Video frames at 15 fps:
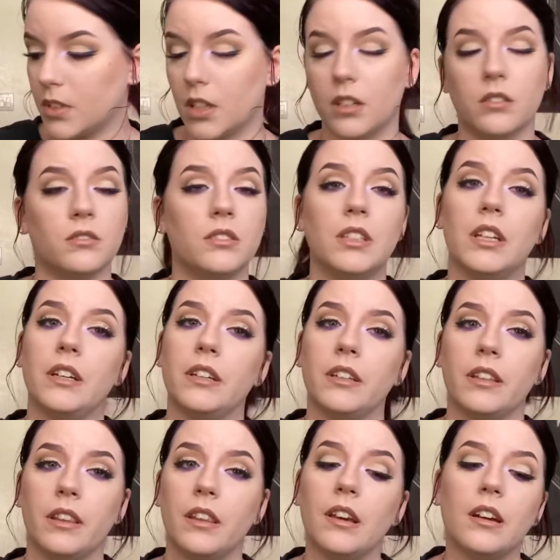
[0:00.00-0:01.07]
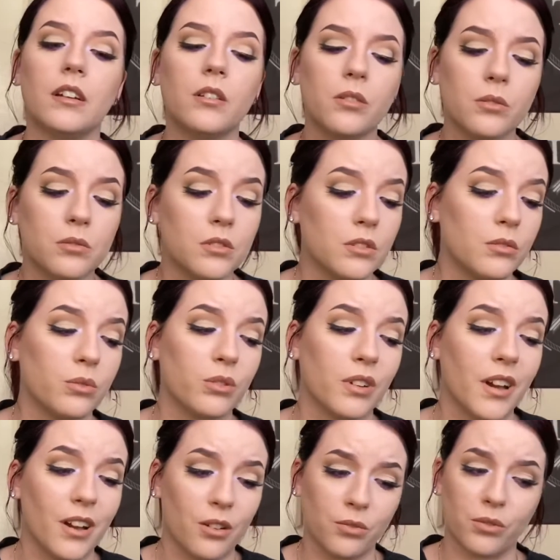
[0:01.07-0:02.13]
Oh, dang, that glue took
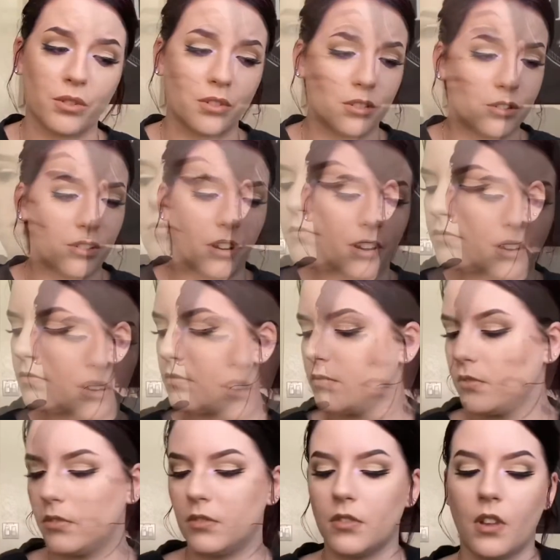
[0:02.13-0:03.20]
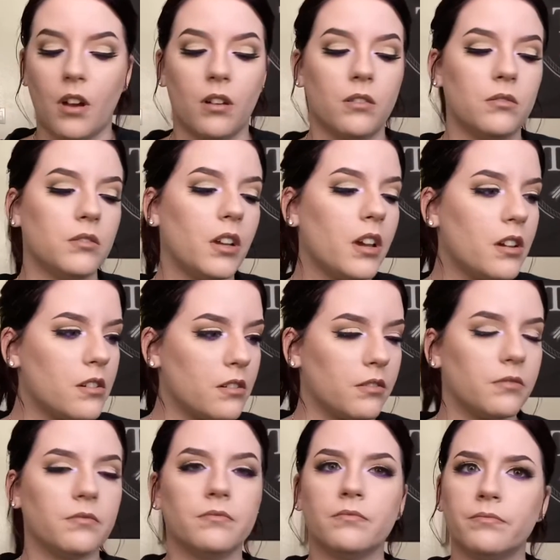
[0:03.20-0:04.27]
forever to dry. Oh yeah,
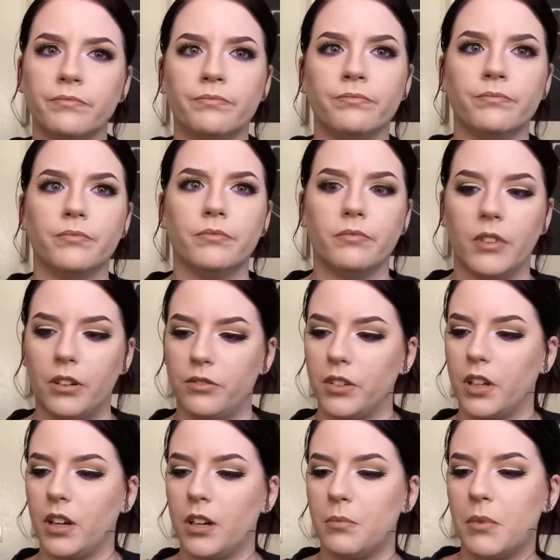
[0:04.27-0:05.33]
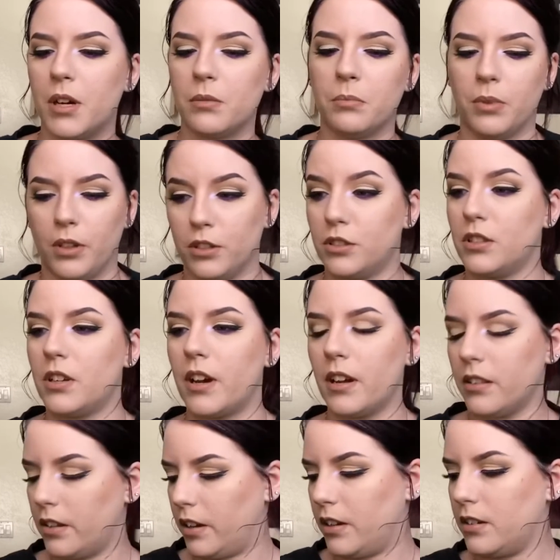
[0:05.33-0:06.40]
I, I forgot about blush and
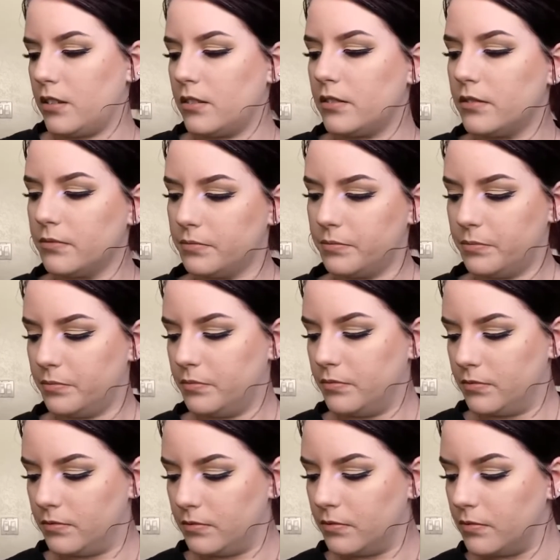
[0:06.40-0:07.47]
highlight. So I'm gonna use